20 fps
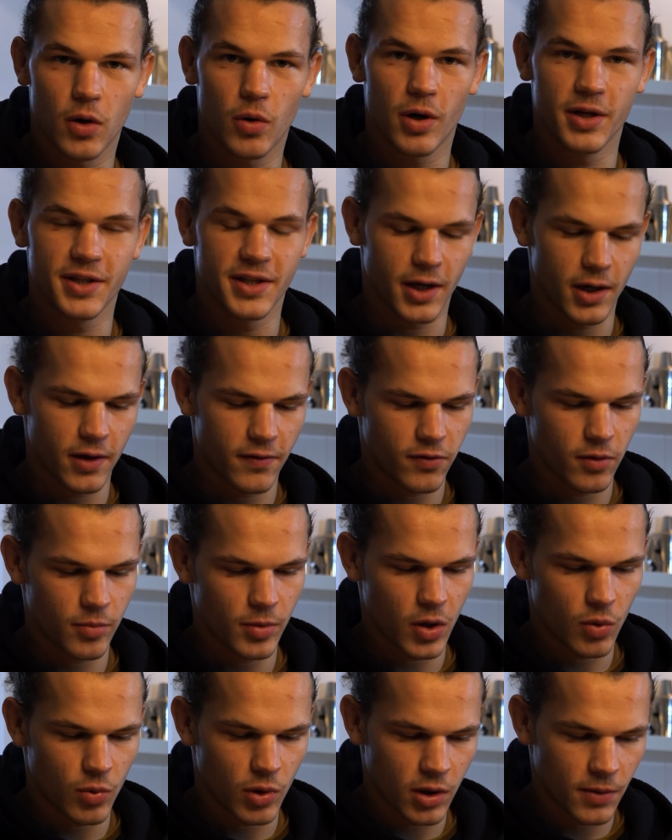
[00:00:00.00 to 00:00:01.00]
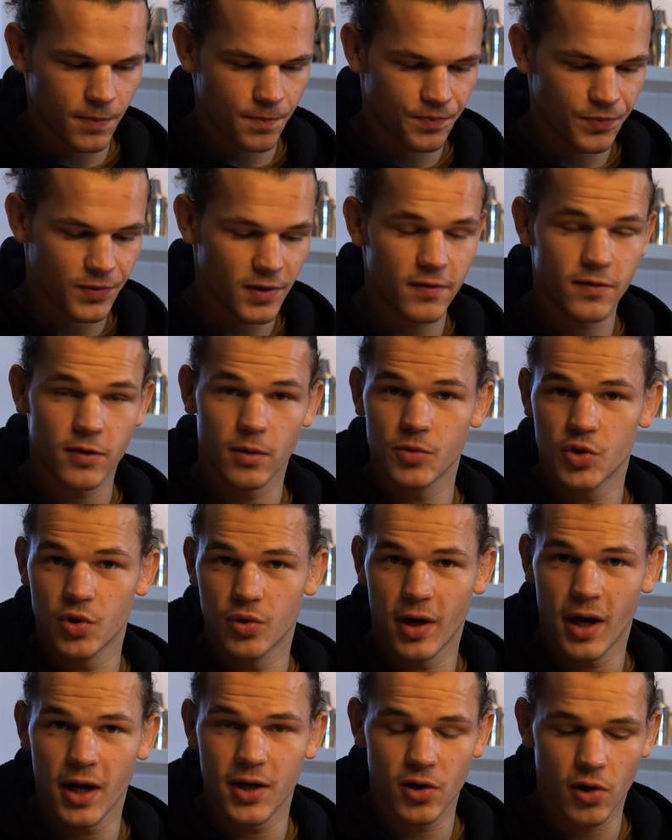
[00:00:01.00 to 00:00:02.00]
our diet from now on? From
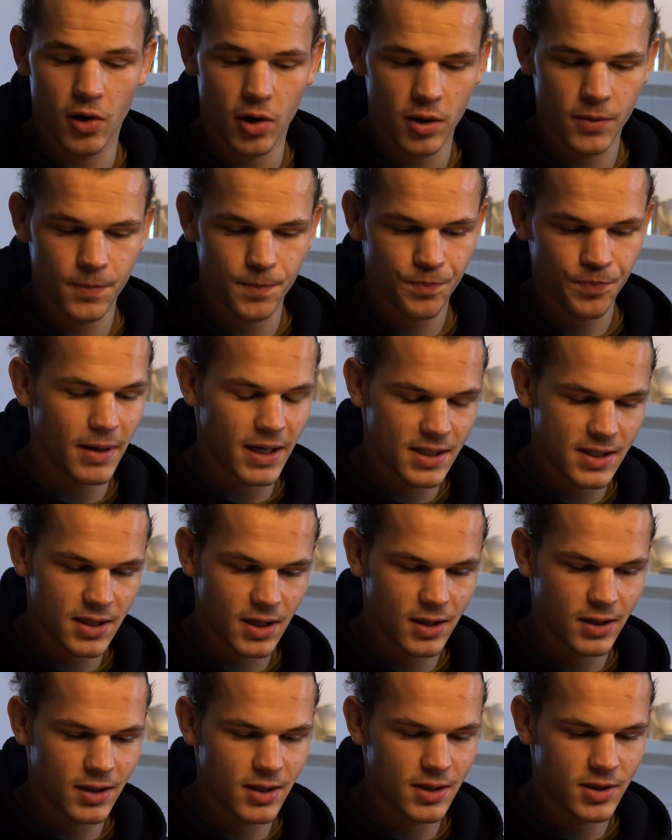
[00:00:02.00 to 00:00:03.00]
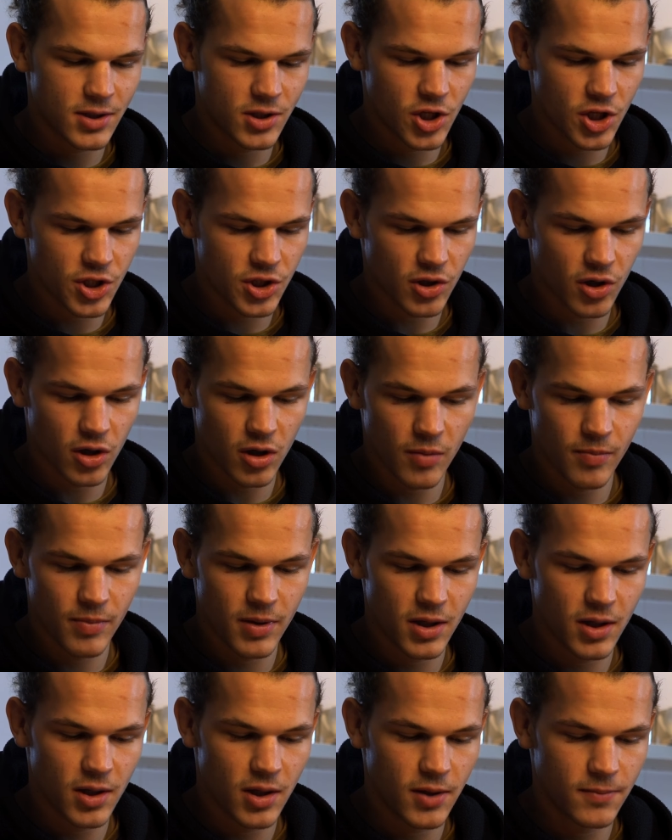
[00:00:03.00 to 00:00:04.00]
tonight on, basically it's just gonna
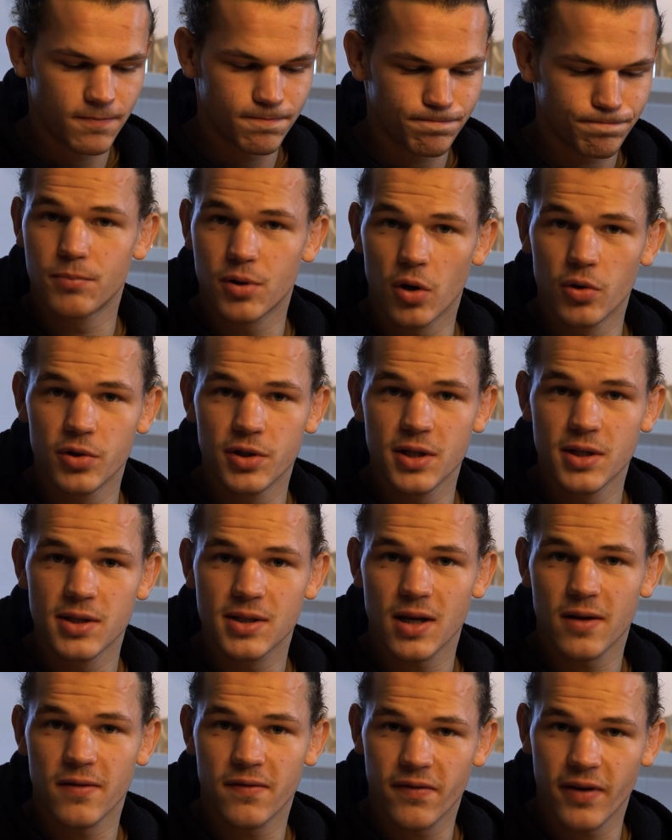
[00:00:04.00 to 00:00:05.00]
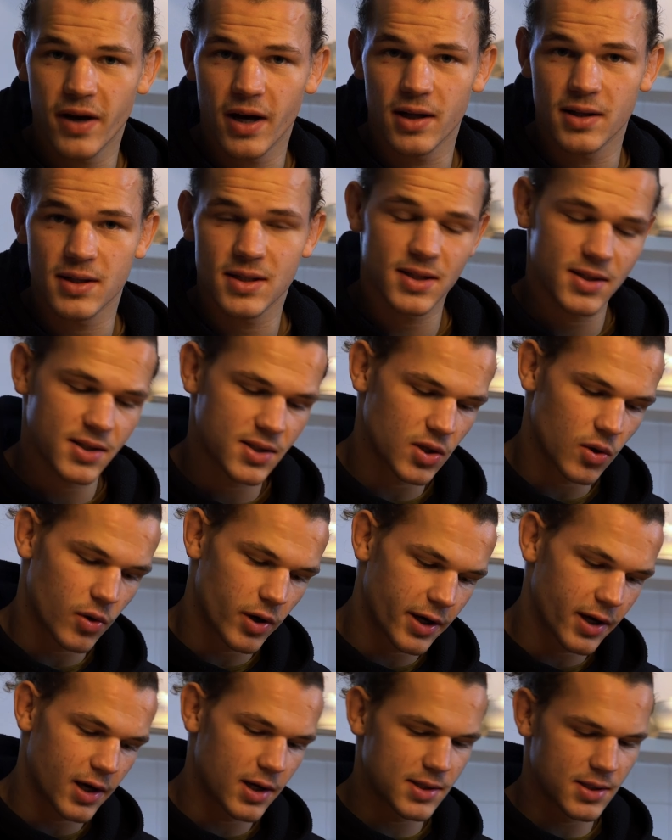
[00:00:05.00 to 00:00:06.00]
be proteins and fats. So
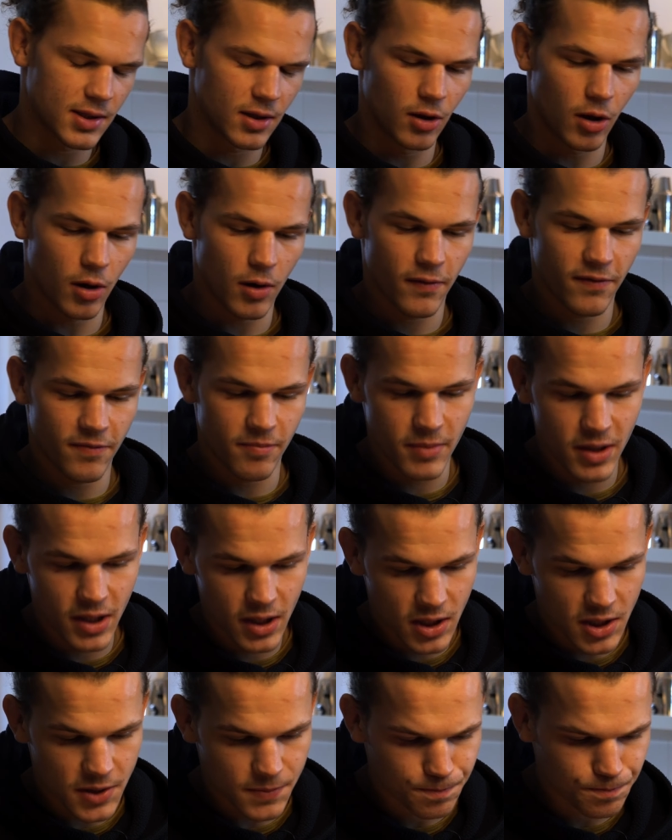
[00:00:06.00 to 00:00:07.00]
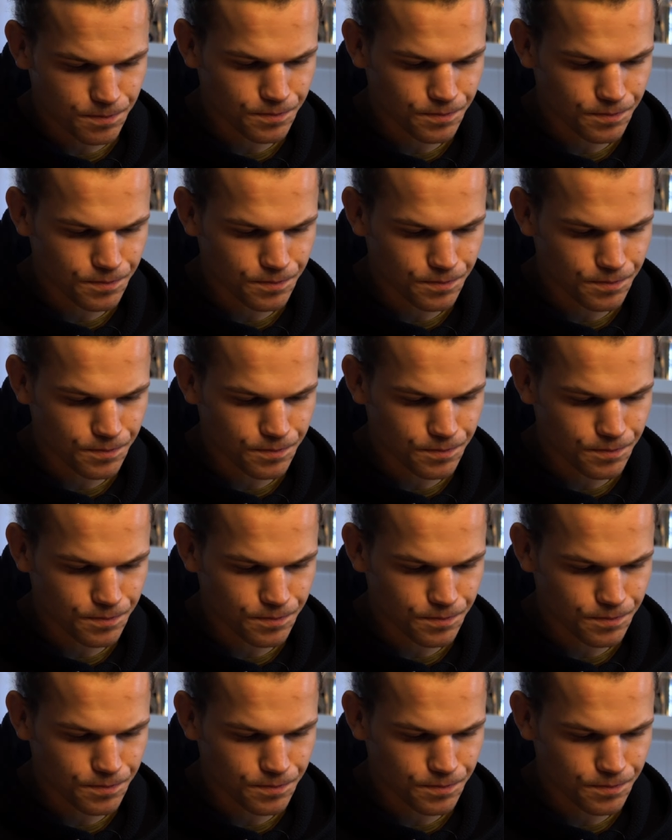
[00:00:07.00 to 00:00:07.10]
I guess a lot of meat,